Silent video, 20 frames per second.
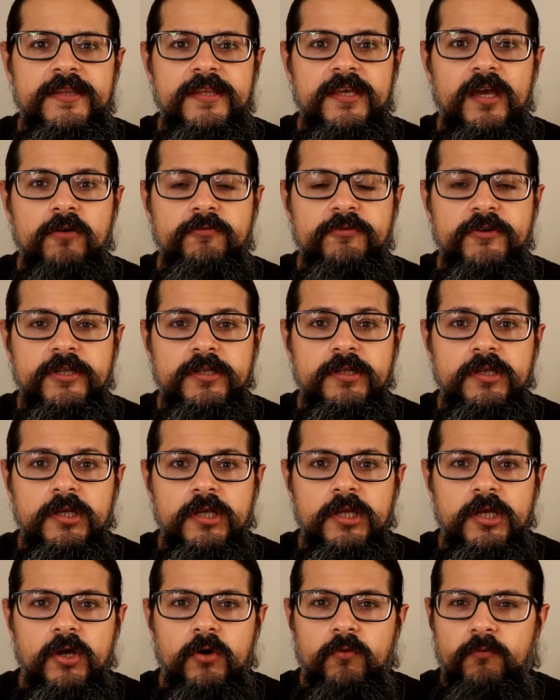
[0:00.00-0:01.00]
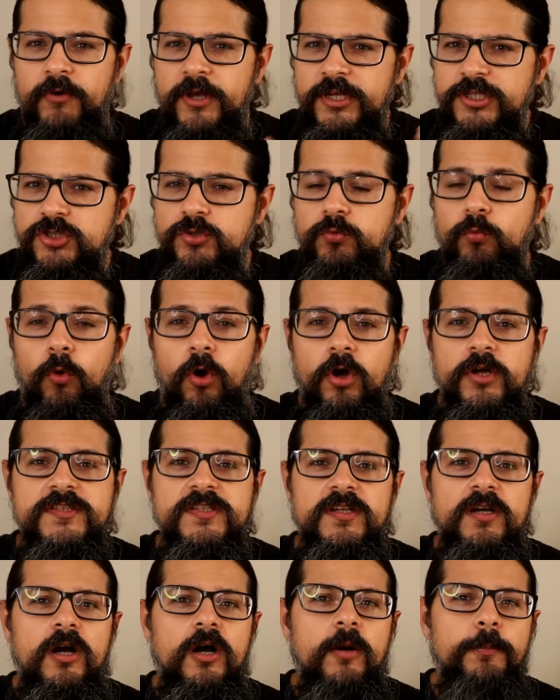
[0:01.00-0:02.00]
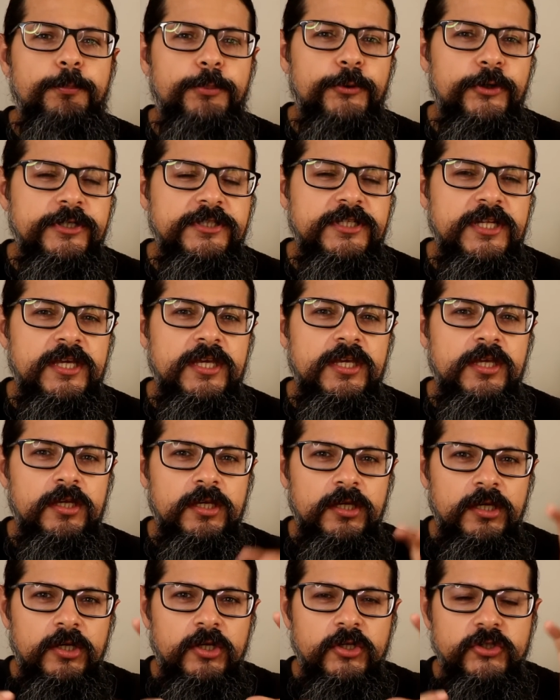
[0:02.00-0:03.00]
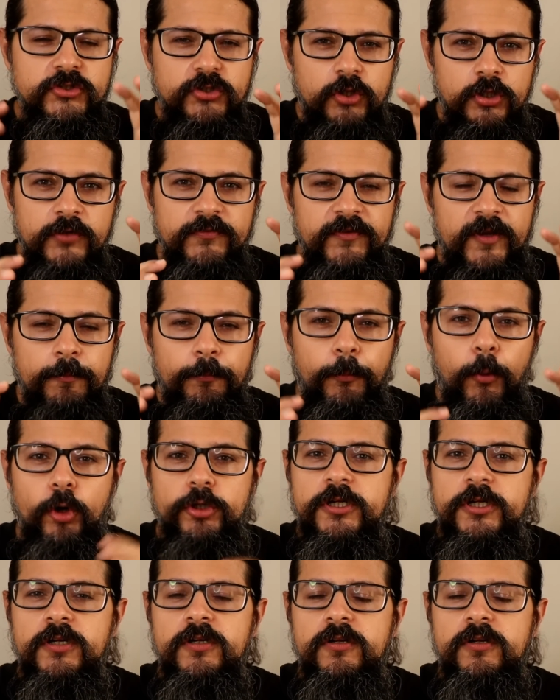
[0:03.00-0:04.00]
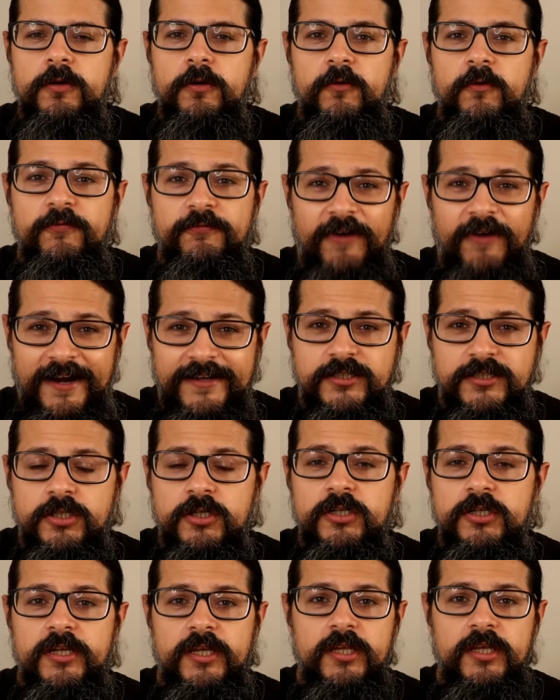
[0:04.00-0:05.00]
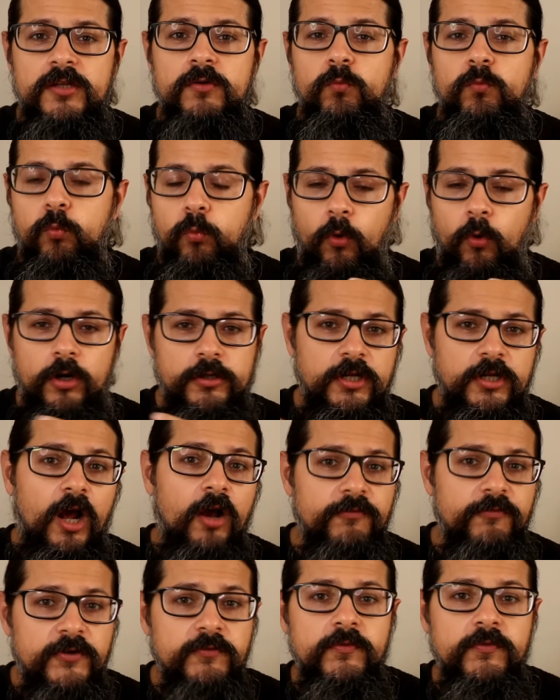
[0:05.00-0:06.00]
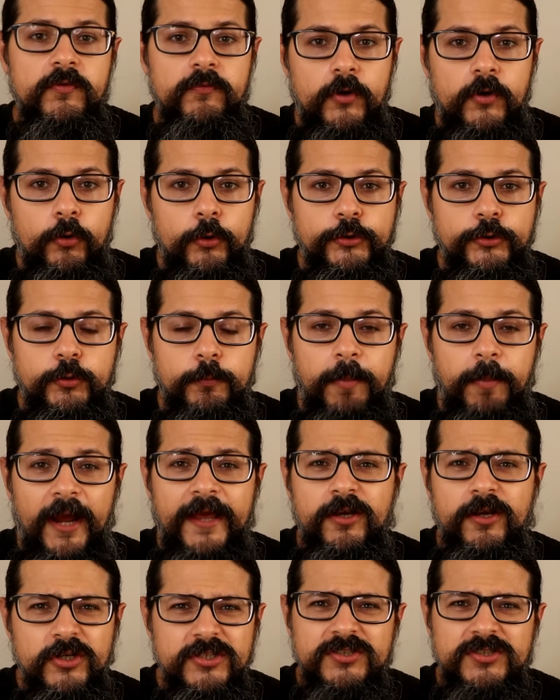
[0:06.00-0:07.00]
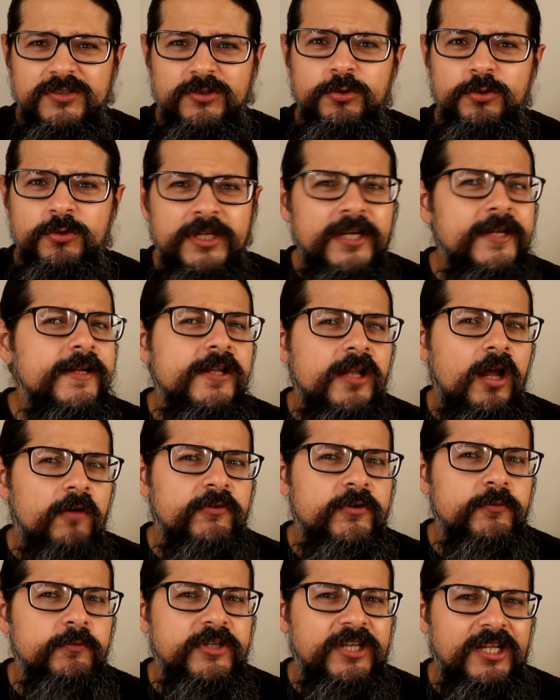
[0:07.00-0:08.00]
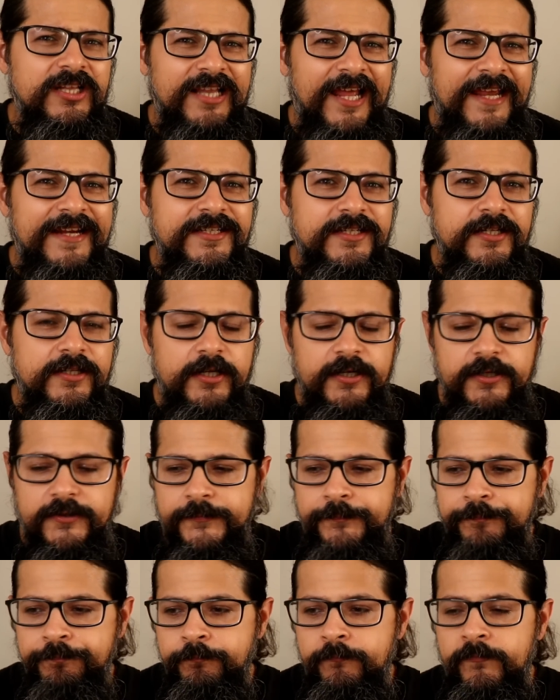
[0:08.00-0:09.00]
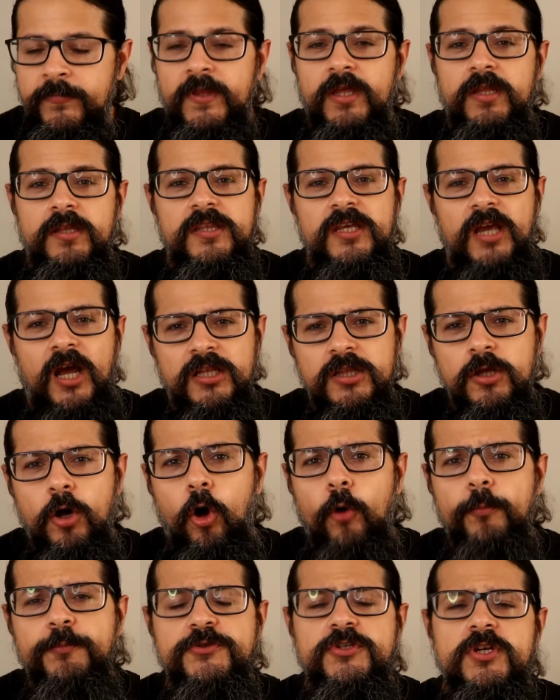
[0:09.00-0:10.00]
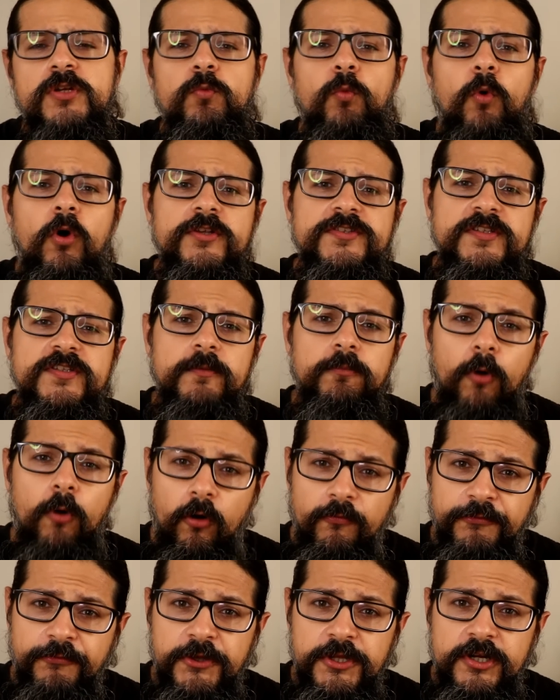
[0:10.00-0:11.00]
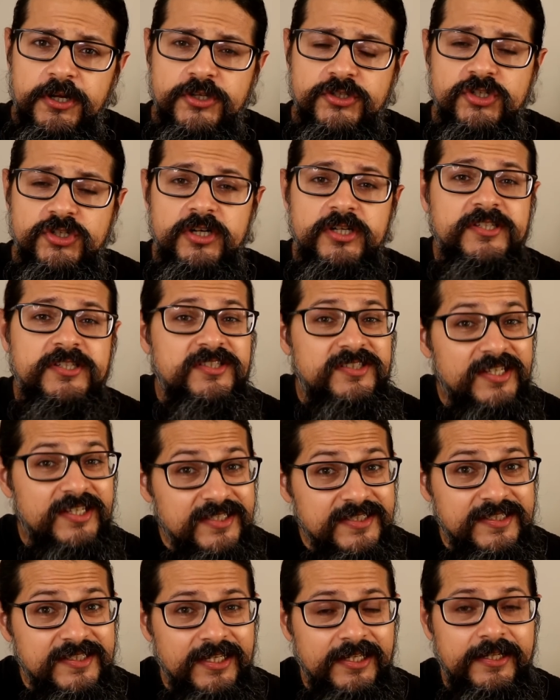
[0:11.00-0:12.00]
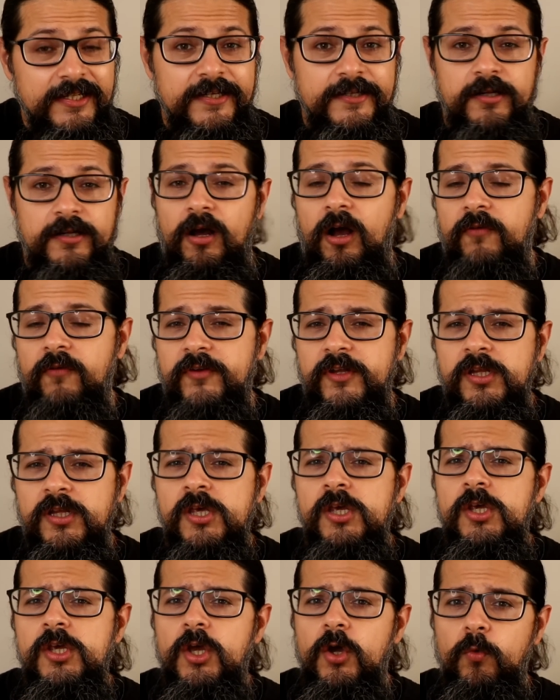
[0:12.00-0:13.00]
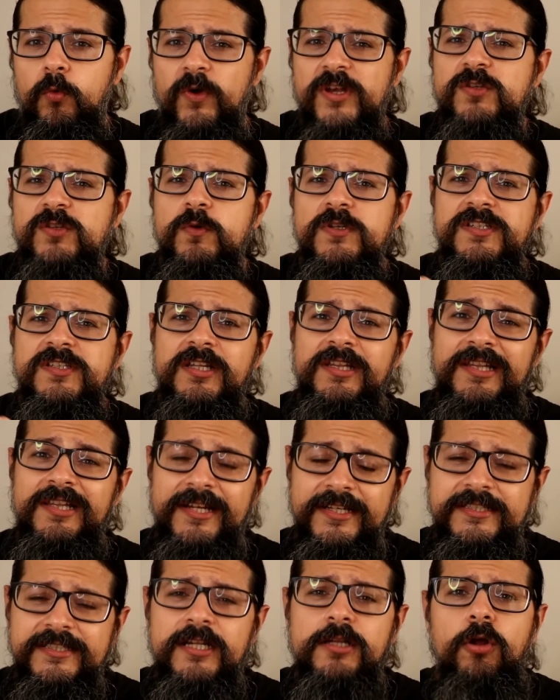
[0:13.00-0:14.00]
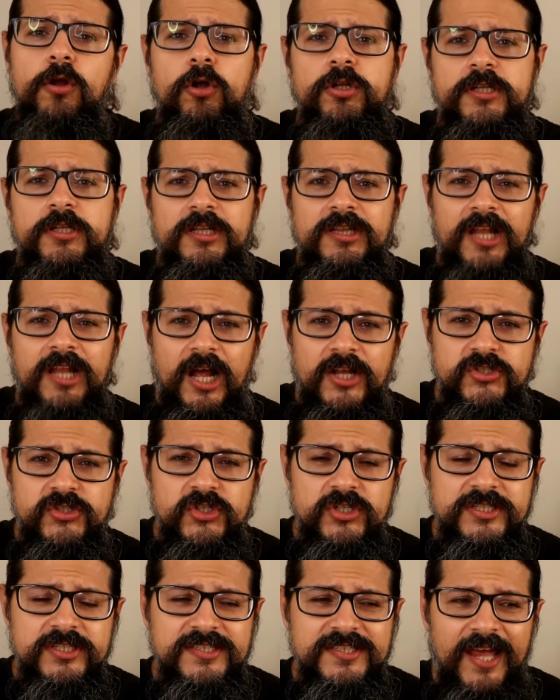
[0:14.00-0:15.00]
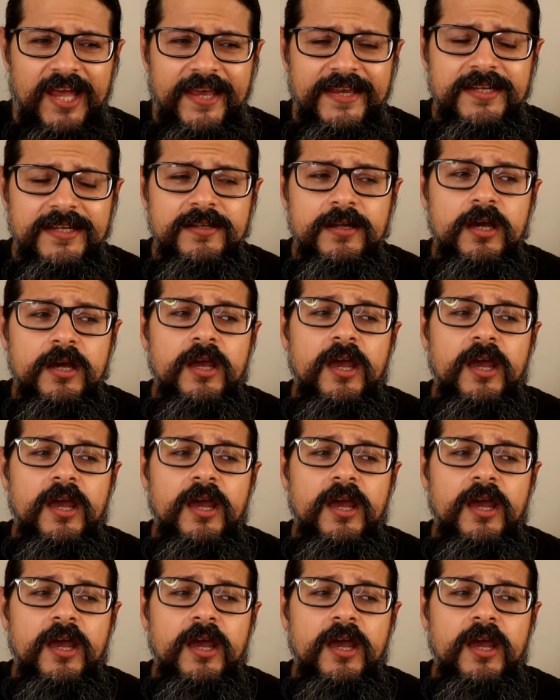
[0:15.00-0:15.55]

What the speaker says: the oven, which was a pretty sort of important factor in what oven we were going to buy, because you need an oven with a light in it. The other option was the Morphy Richard 60 liter oven, which was a little on the larger side,